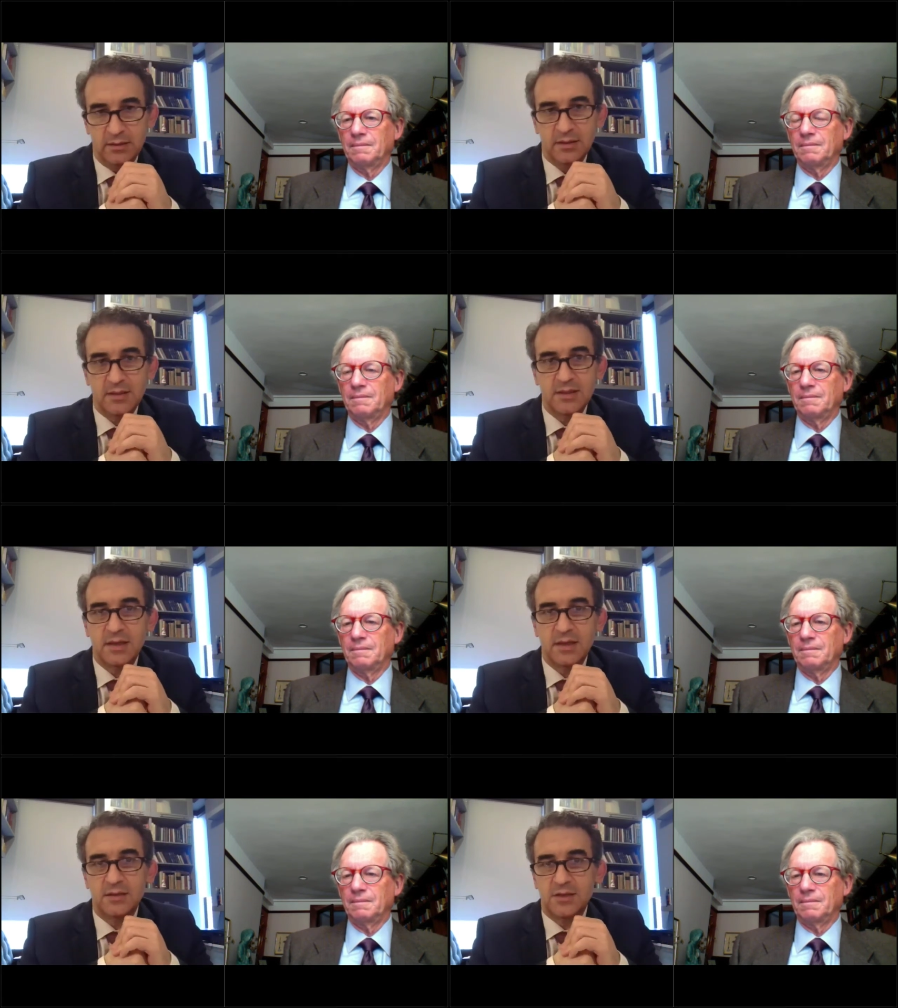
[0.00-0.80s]
Speaker 1: This
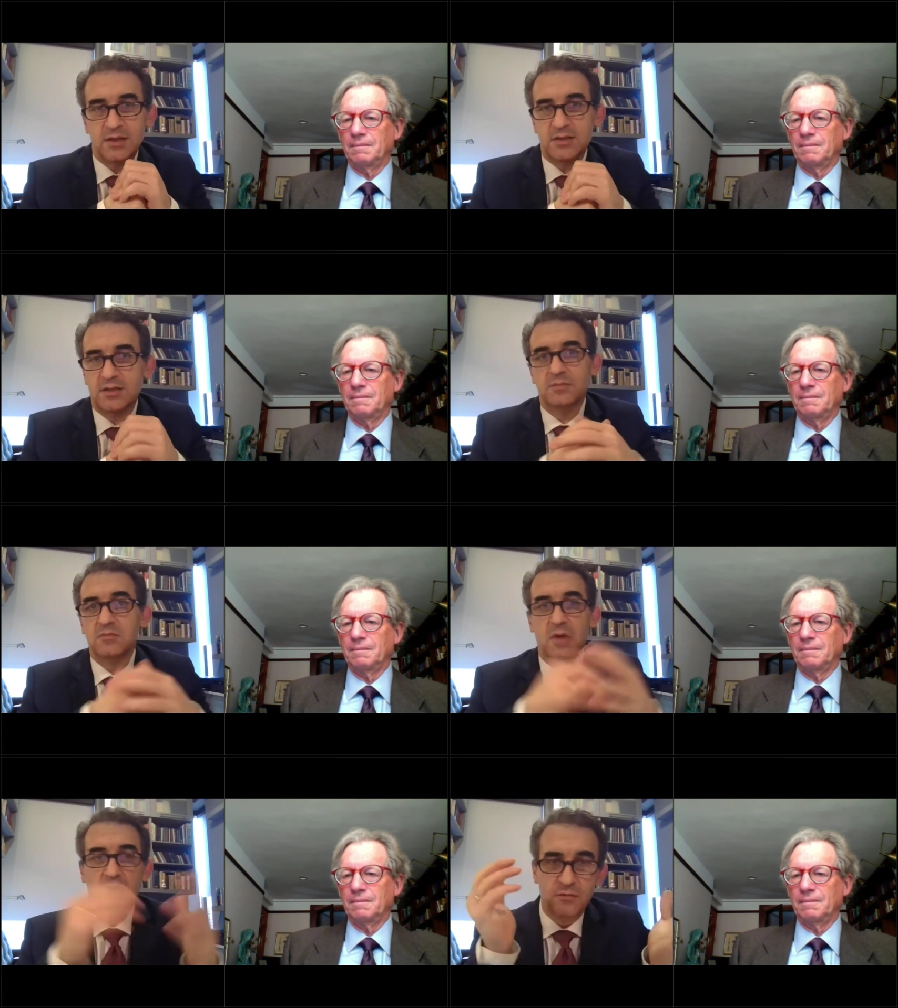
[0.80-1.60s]
is uh, just a
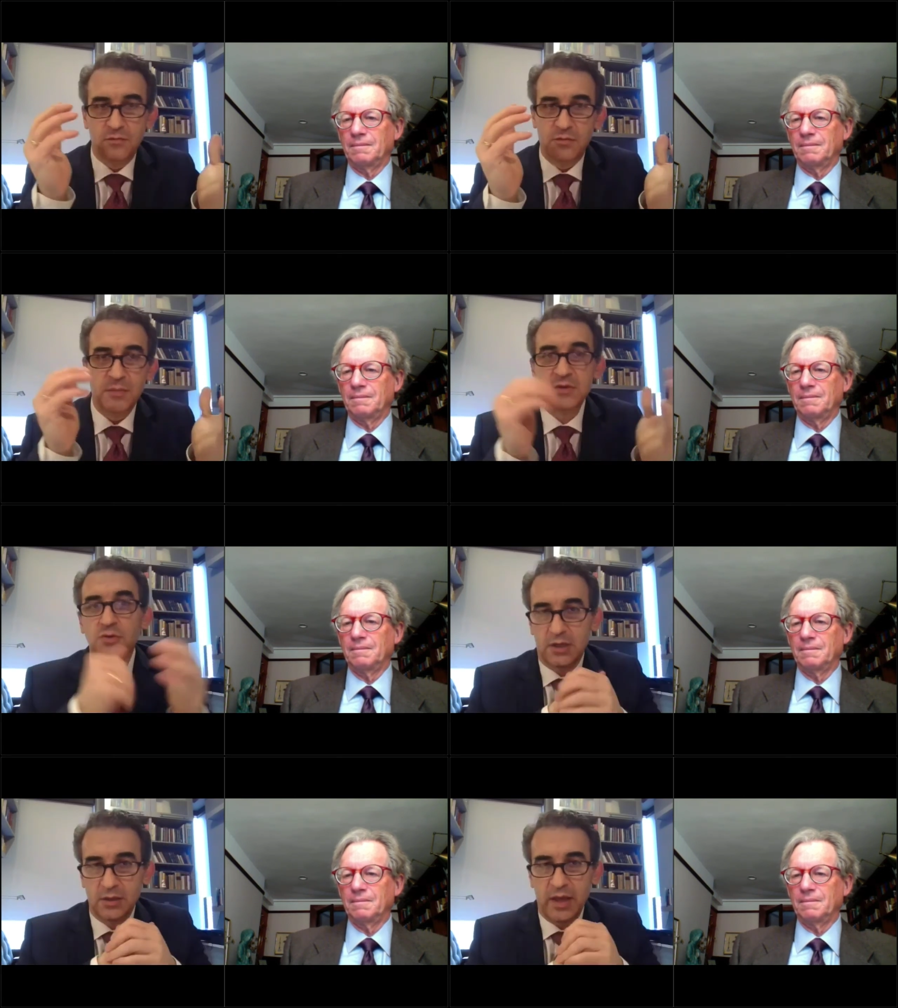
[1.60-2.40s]
um,
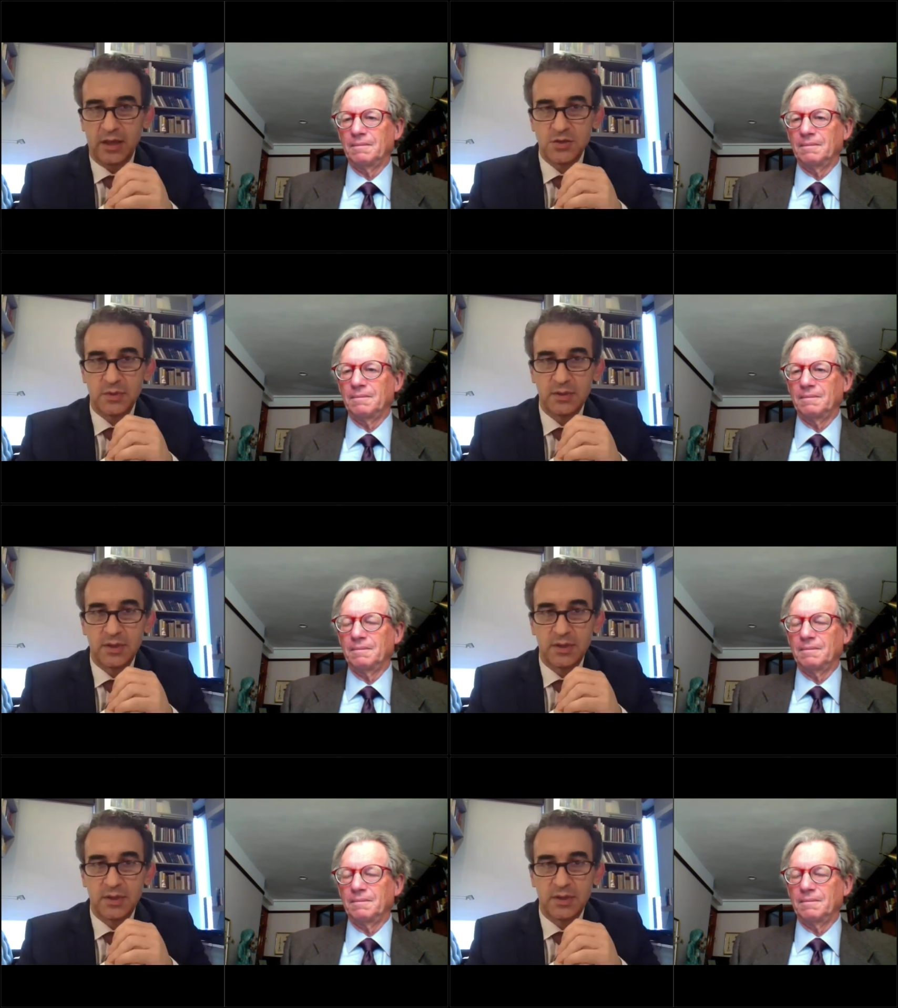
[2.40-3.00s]
pharmaceutical management.